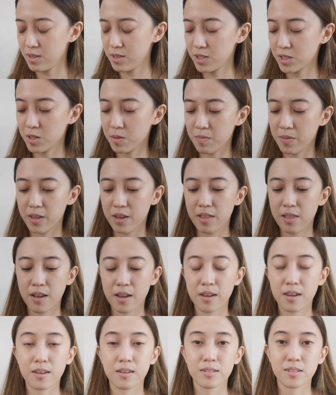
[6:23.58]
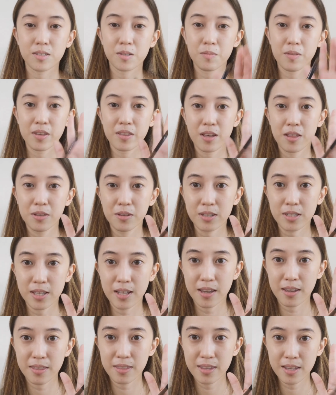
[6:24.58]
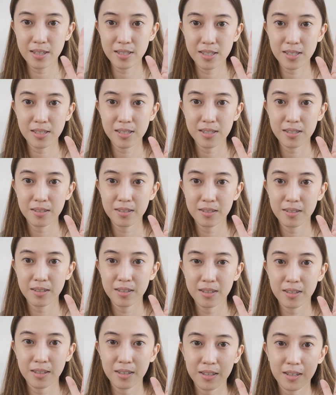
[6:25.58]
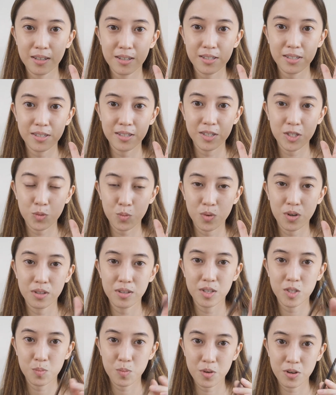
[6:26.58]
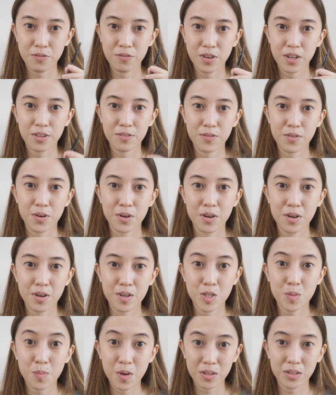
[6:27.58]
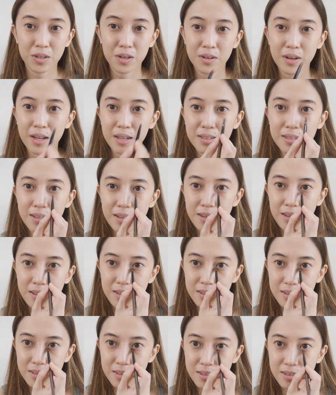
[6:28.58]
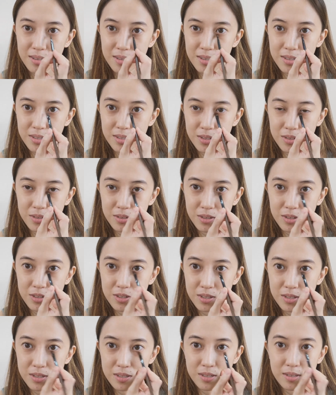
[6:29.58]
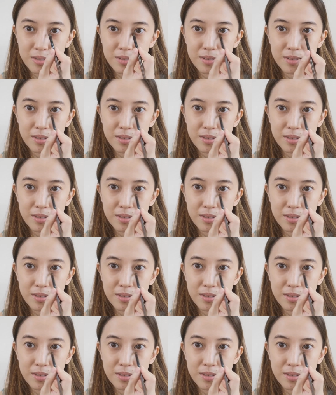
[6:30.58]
Something that looks like this, because this one is perfect for spot correcting. So you could just